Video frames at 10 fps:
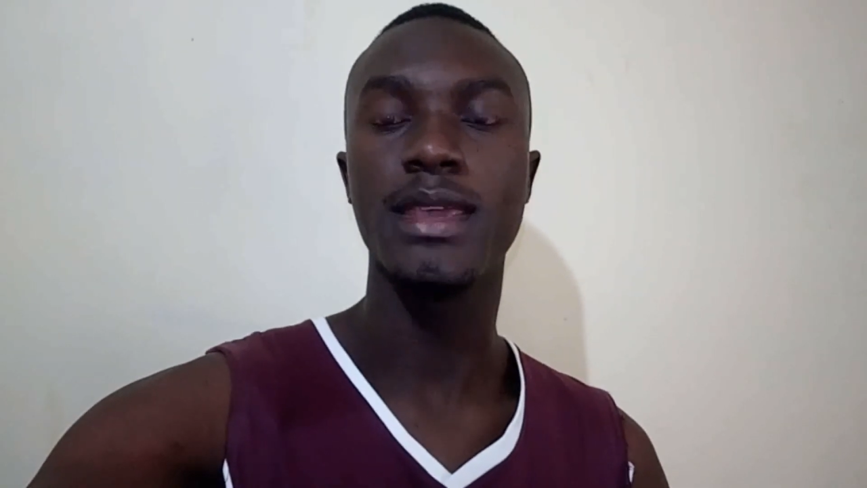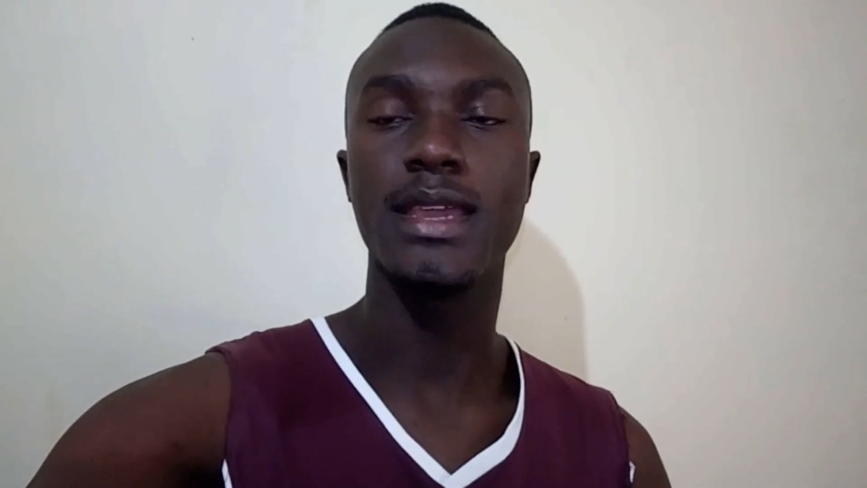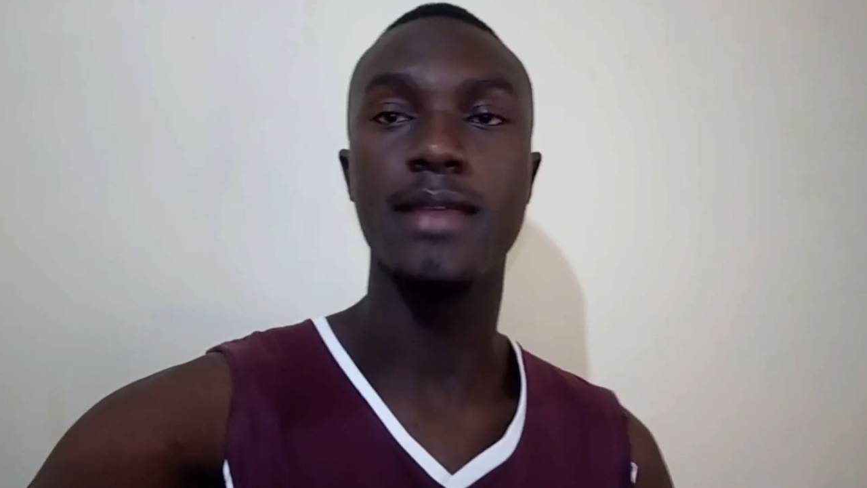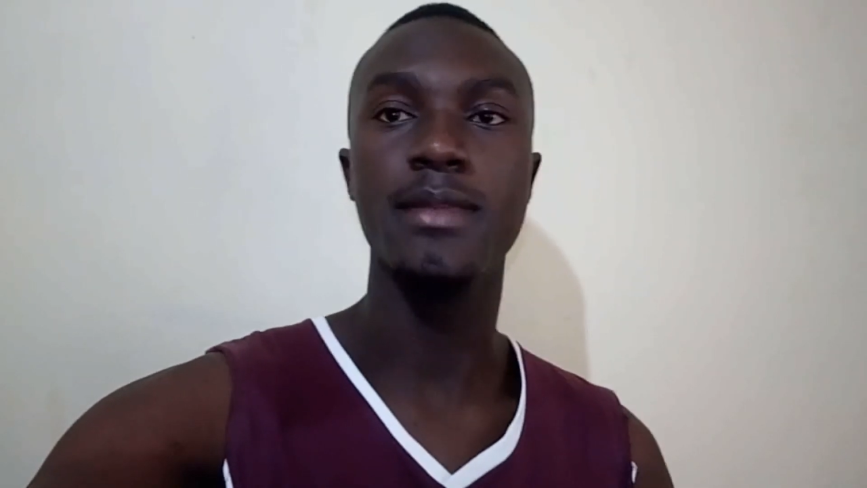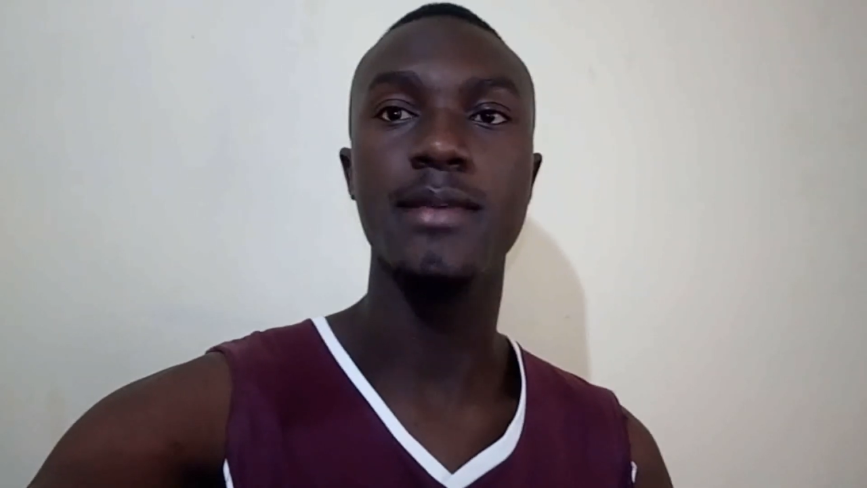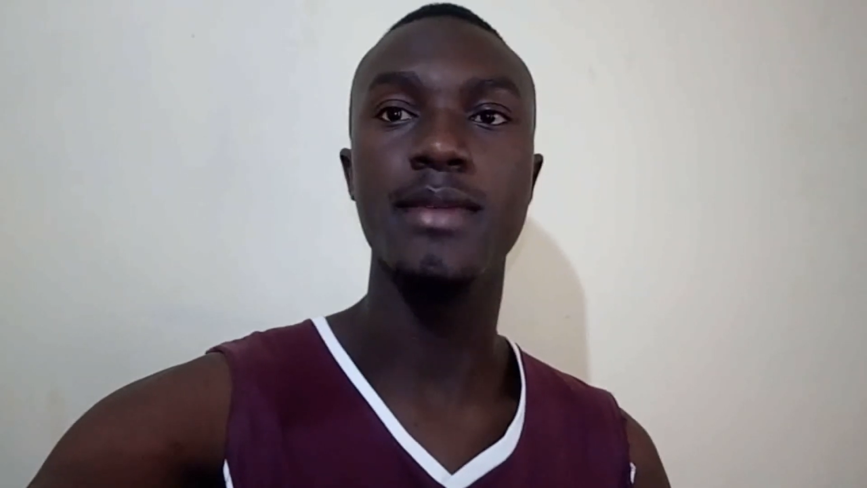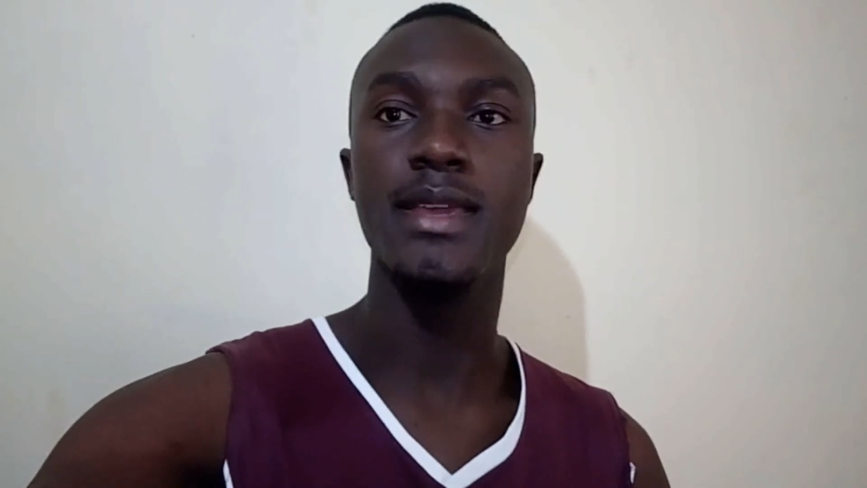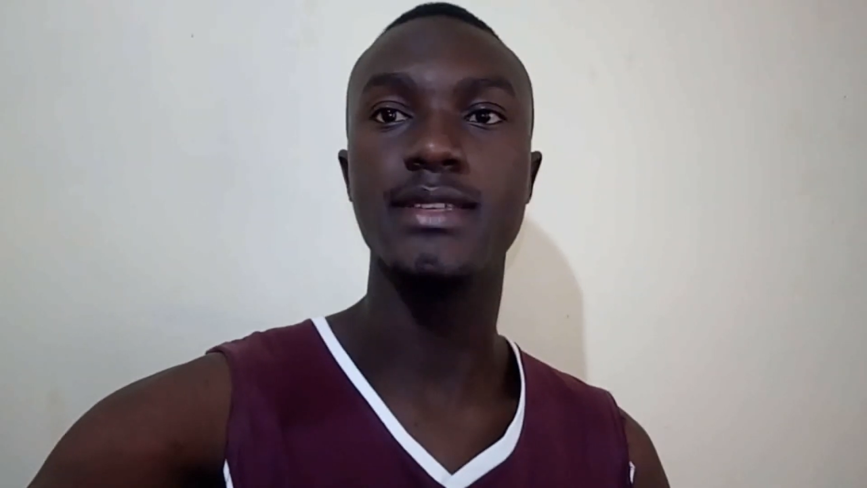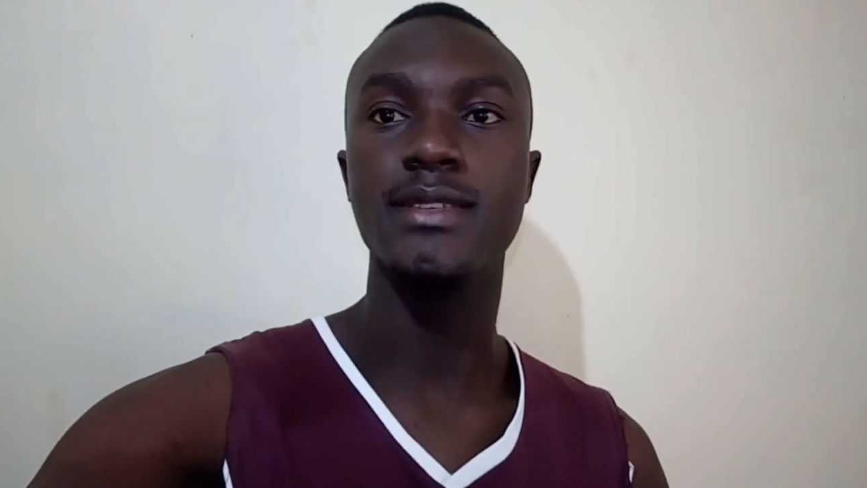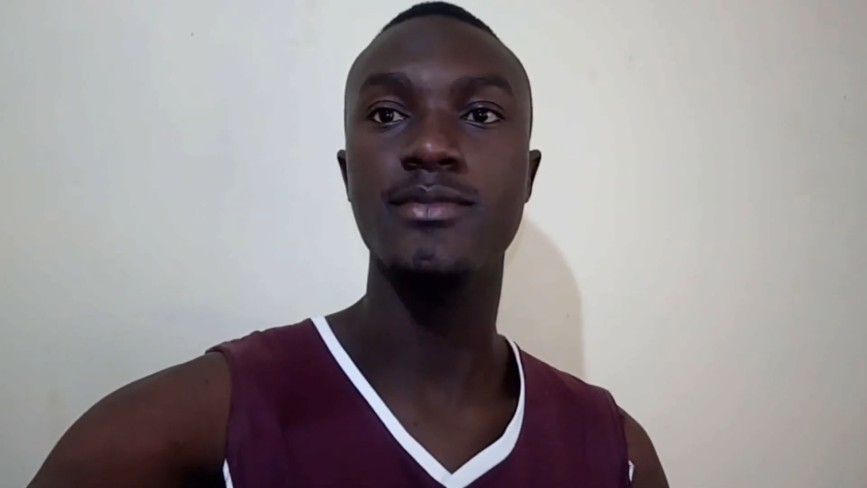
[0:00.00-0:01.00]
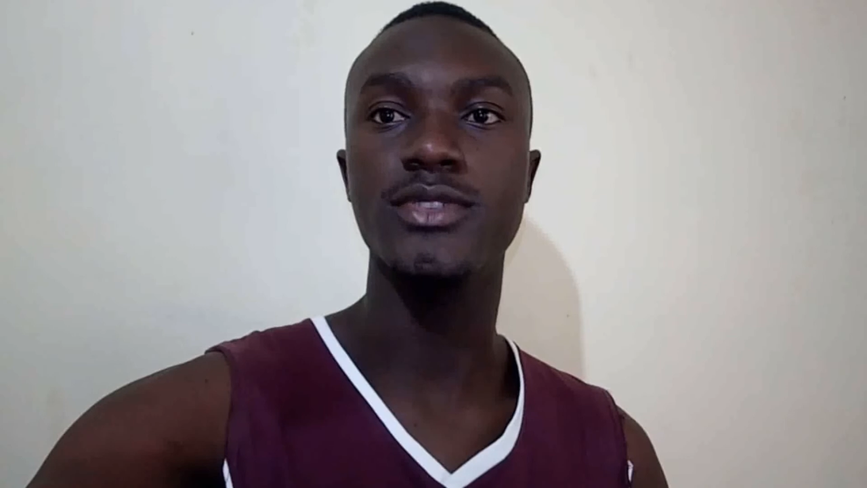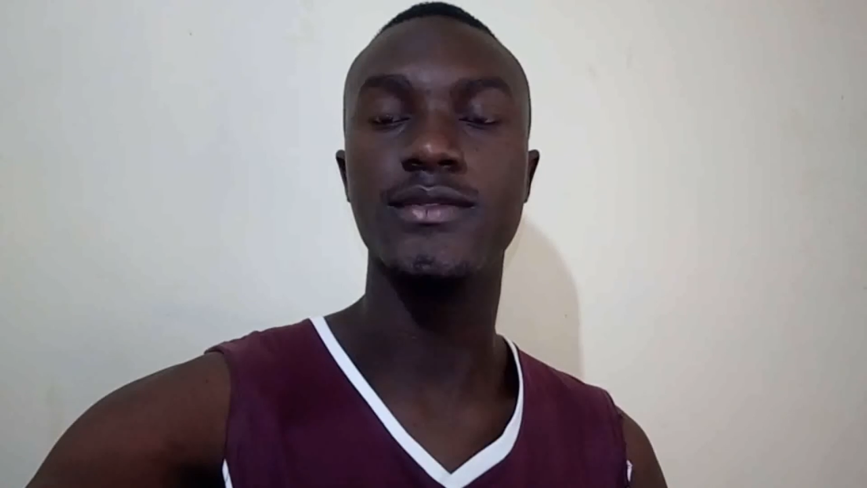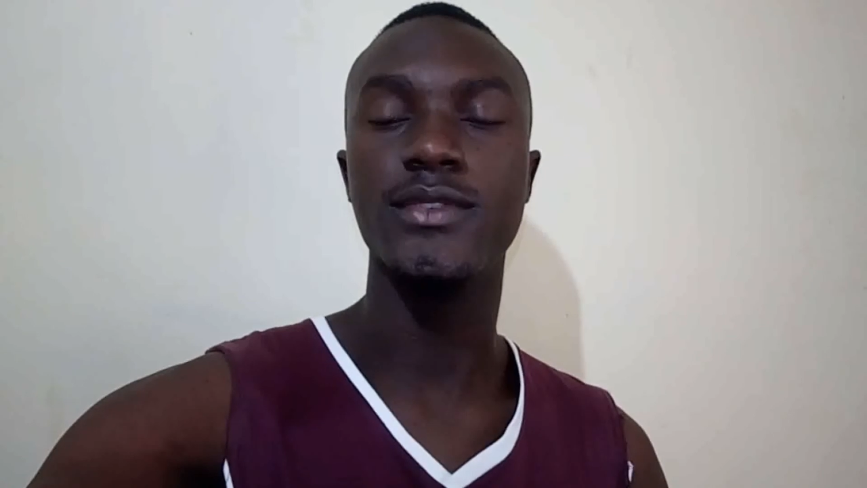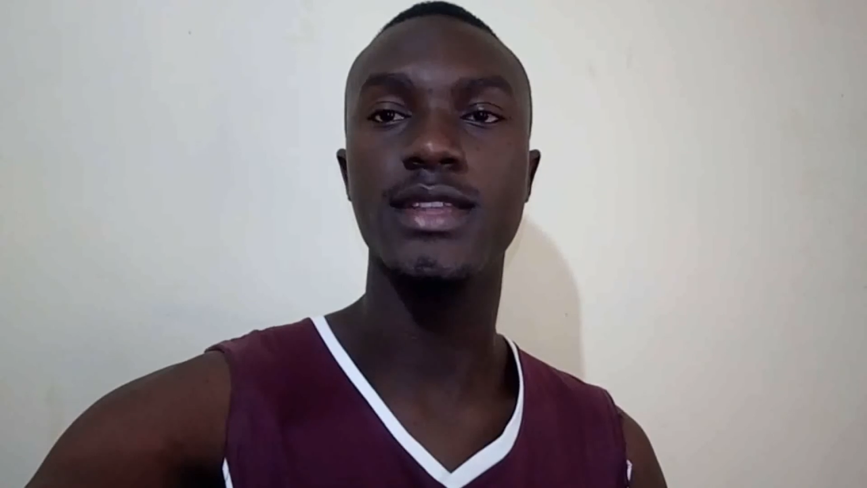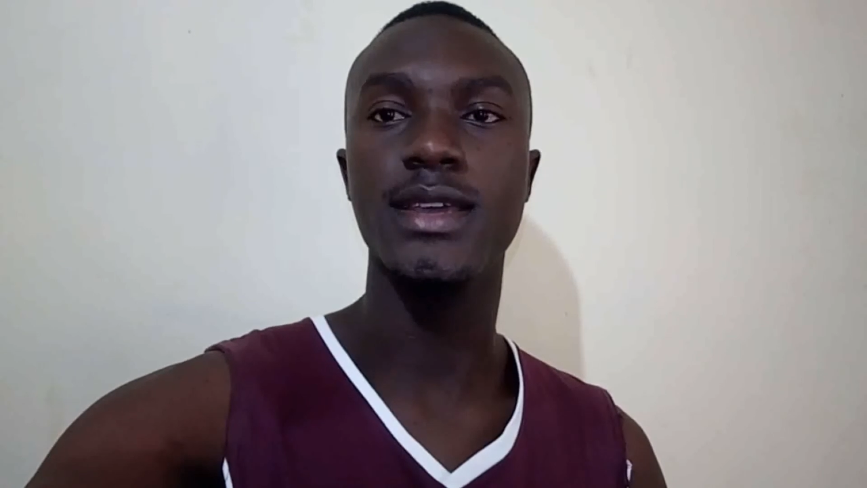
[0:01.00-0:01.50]
it can be the biggest
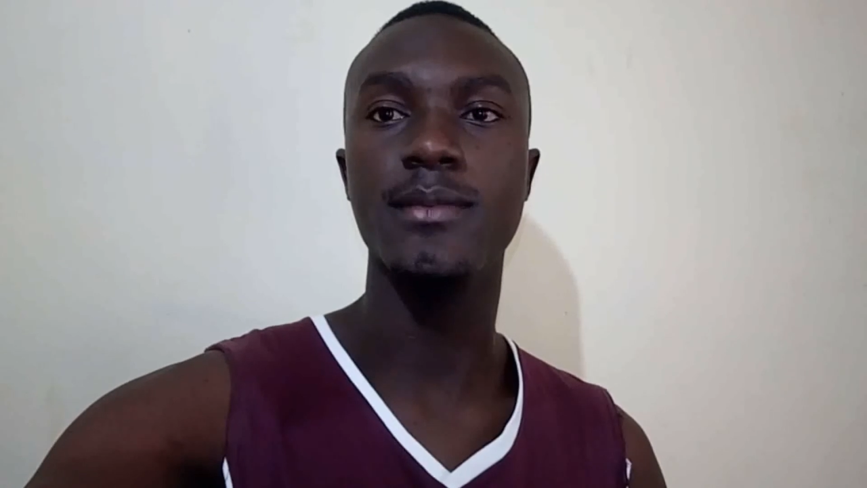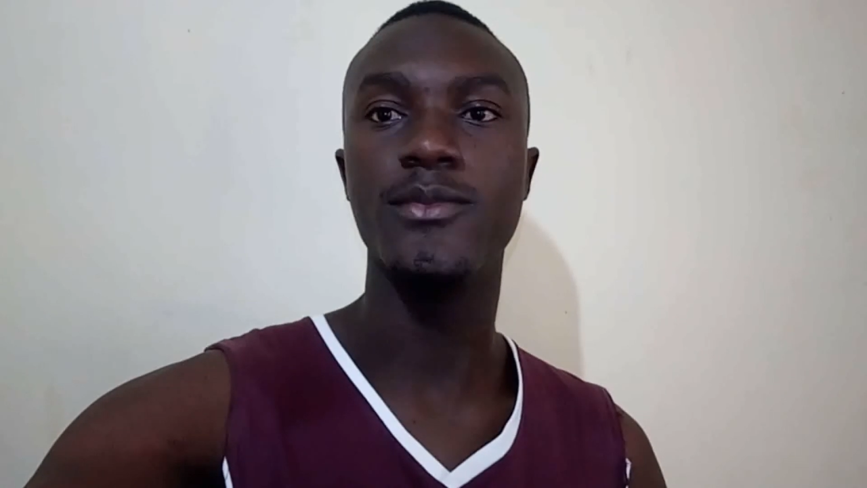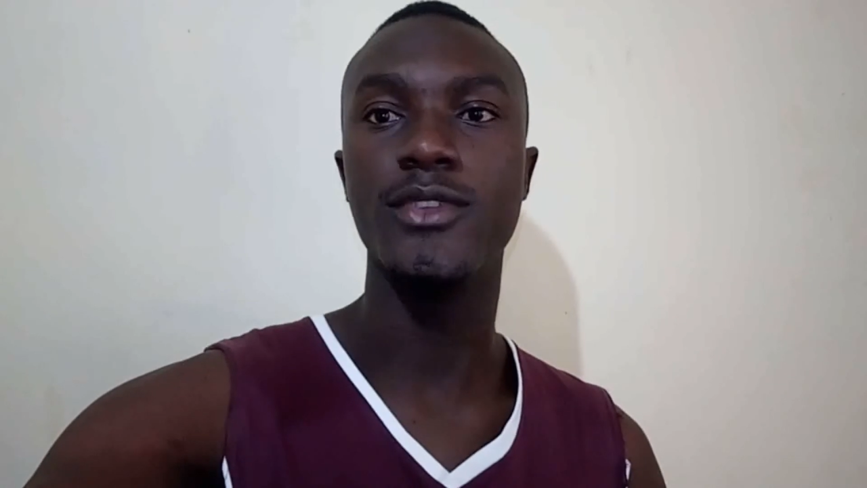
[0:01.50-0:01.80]
boost for them